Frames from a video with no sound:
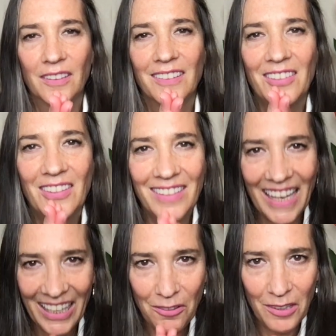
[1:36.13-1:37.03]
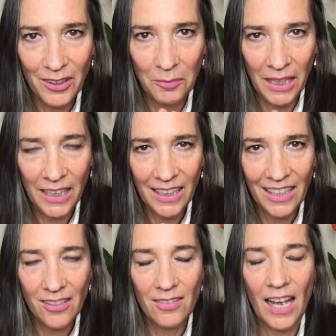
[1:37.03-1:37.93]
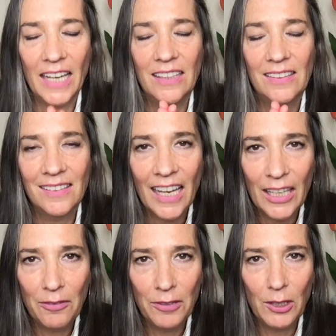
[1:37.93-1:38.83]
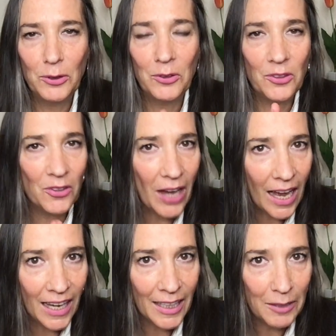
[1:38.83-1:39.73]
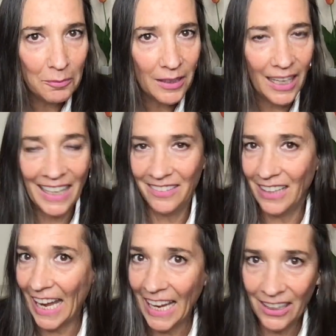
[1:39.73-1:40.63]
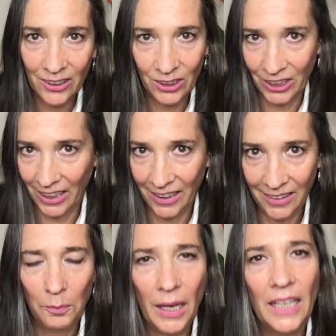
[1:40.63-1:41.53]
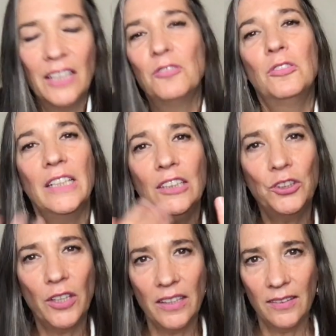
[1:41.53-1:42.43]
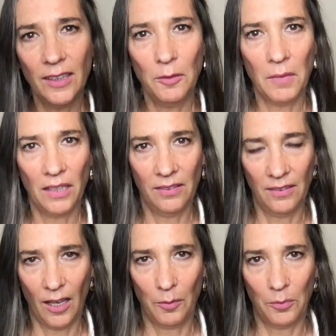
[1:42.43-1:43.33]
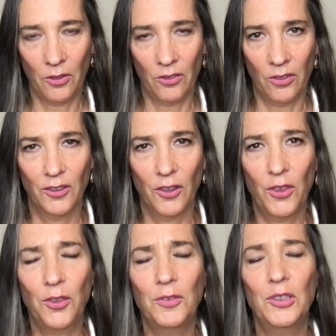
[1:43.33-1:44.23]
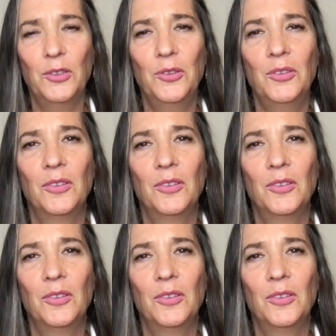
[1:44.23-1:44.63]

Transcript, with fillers: Stay with me as I save you time and energy by retracing my steps through